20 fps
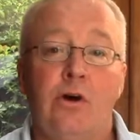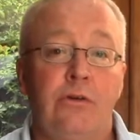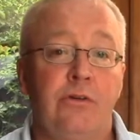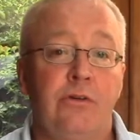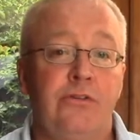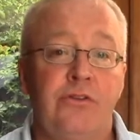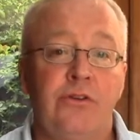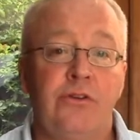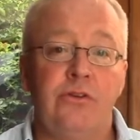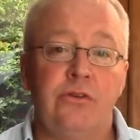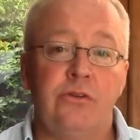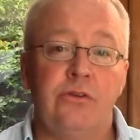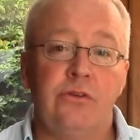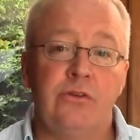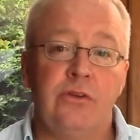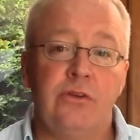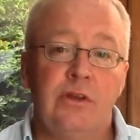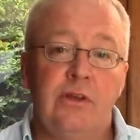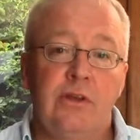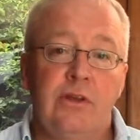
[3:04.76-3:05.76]
a
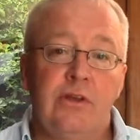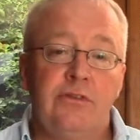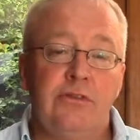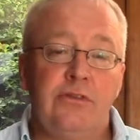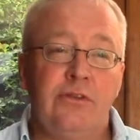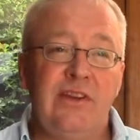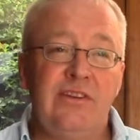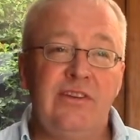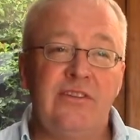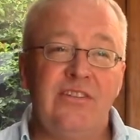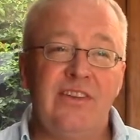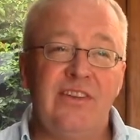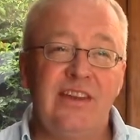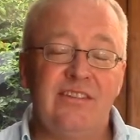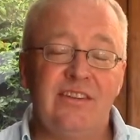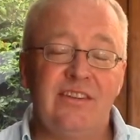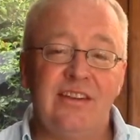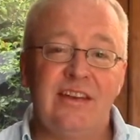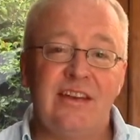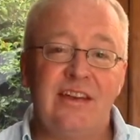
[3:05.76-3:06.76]
student. So these are things
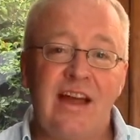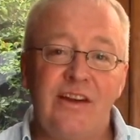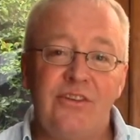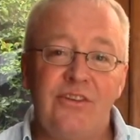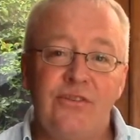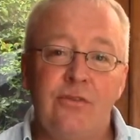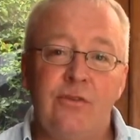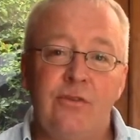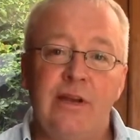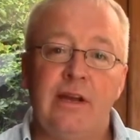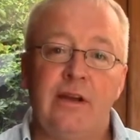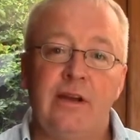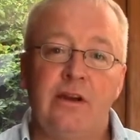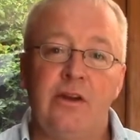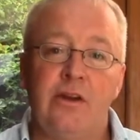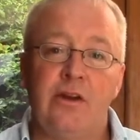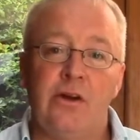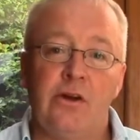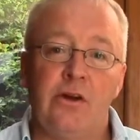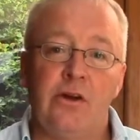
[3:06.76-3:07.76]
that naturally
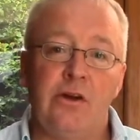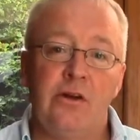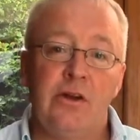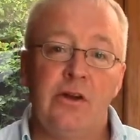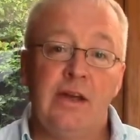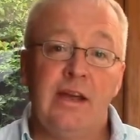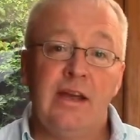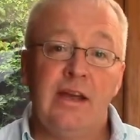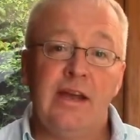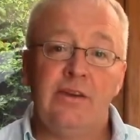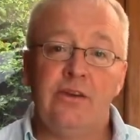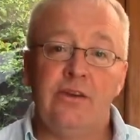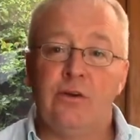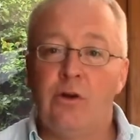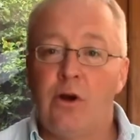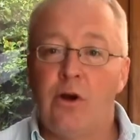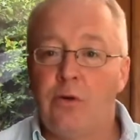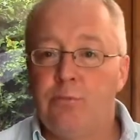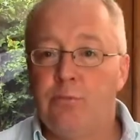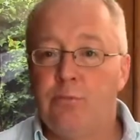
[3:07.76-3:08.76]
occur in
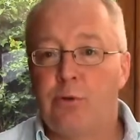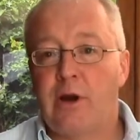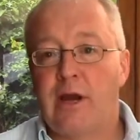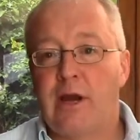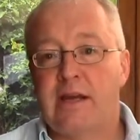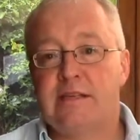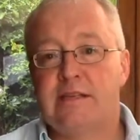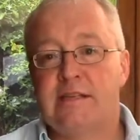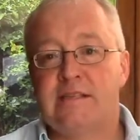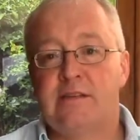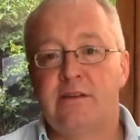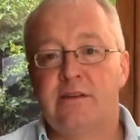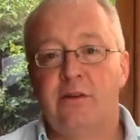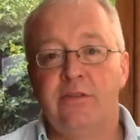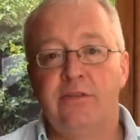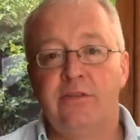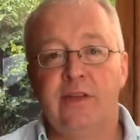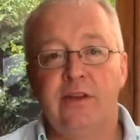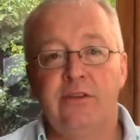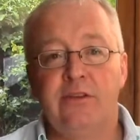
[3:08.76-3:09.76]
your own practice. They're
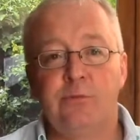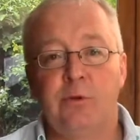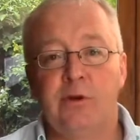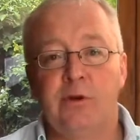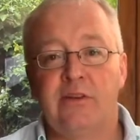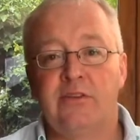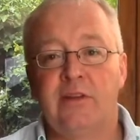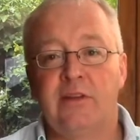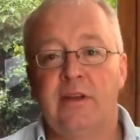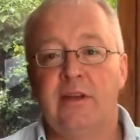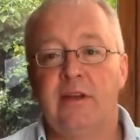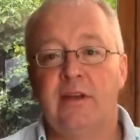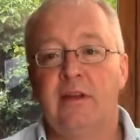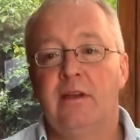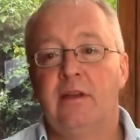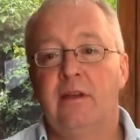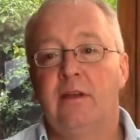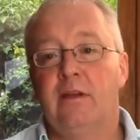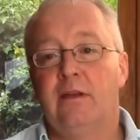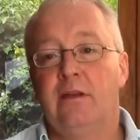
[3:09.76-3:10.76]
not things we're asking
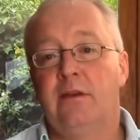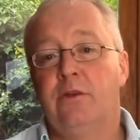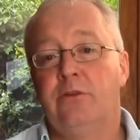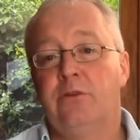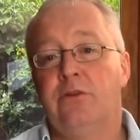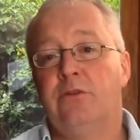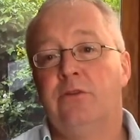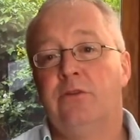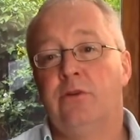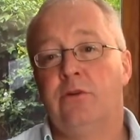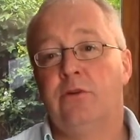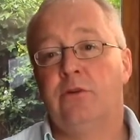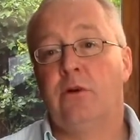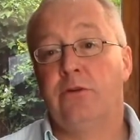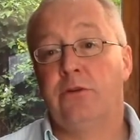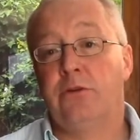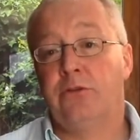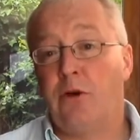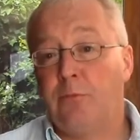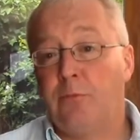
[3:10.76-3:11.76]
you to do
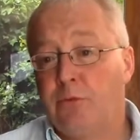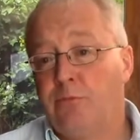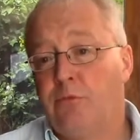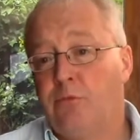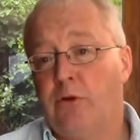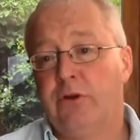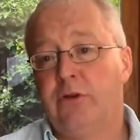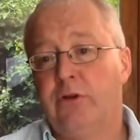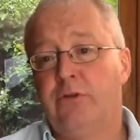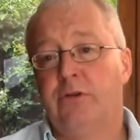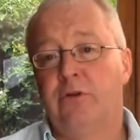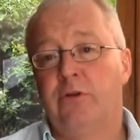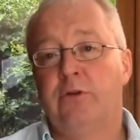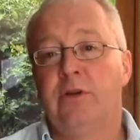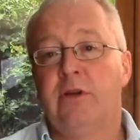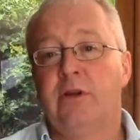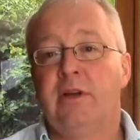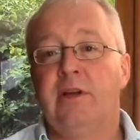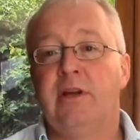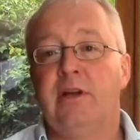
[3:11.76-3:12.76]
on top of what you do
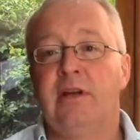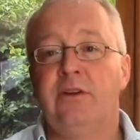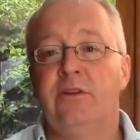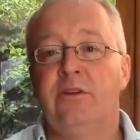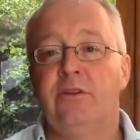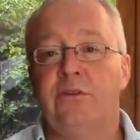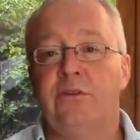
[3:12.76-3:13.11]
in your